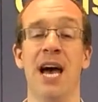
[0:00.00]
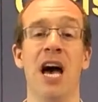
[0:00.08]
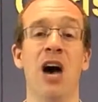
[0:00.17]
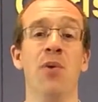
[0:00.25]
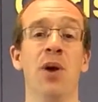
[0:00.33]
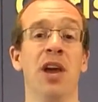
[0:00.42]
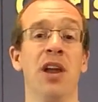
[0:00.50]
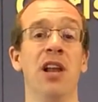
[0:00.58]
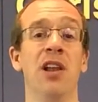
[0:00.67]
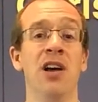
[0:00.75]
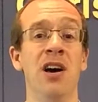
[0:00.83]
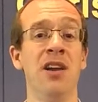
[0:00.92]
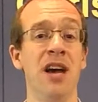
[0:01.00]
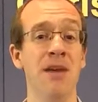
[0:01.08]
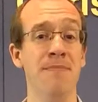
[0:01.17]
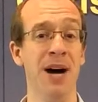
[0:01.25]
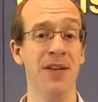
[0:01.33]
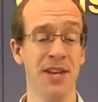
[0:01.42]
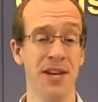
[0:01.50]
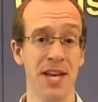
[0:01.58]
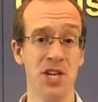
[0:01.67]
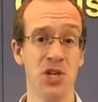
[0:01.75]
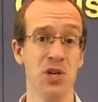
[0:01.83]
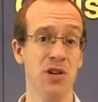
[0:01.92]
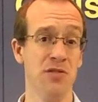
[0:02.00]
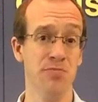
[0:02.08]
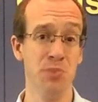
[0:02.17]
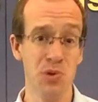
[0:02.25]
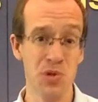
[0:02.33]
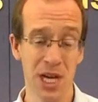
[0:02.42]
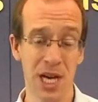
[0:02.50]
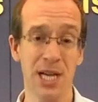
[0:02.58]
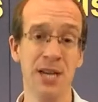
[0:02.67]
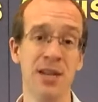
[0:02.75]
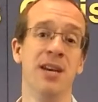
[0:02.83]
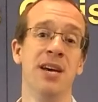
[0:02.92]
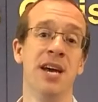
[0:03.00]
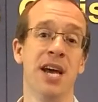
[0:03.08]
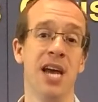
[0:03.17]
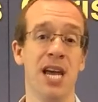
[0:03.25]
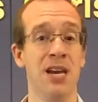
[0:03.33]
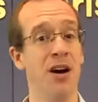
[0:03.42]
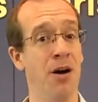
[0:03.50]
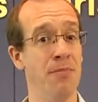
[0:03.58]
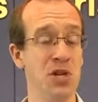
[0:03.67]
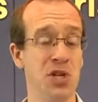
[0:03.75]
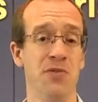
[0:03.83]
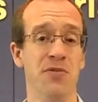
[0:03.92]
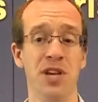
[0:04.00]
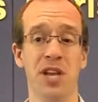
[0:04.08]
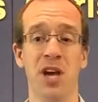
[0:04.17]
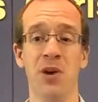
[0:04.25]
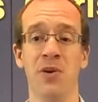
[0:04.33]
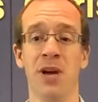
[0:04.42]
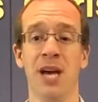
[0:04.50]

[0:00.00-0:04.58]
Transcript: We're going to learn about the nation of Bhutan in our mission video.